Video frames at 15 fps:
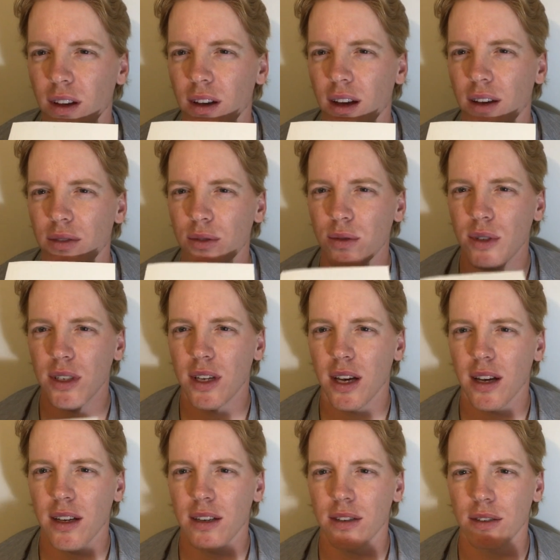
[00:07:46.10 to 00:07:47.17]
everyone
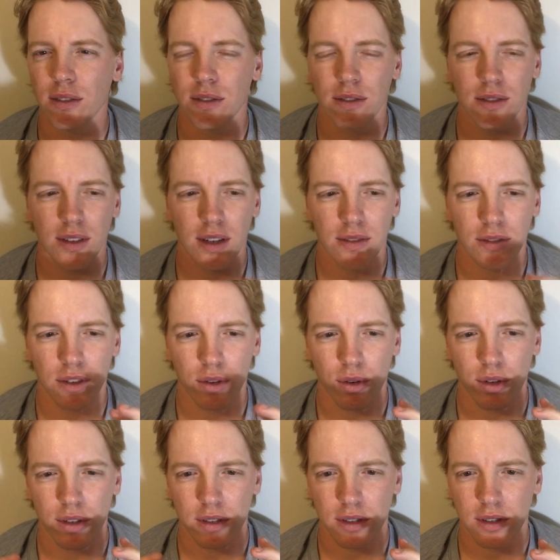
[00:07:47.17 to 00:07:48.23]
kind of, I've
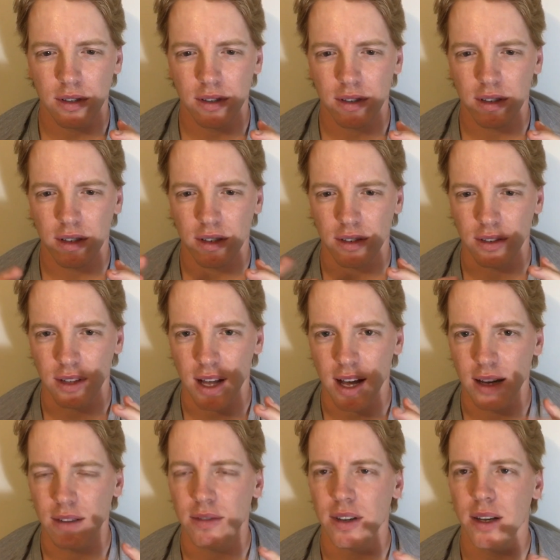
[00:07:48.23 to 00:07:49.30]
noticed in a
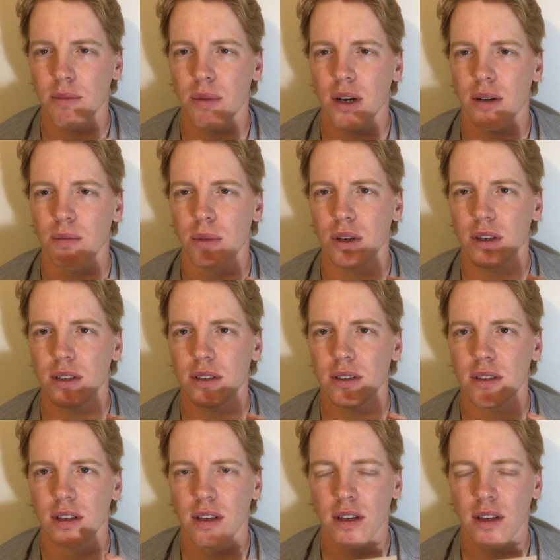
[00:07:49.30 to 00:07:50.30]
lot of vampire books,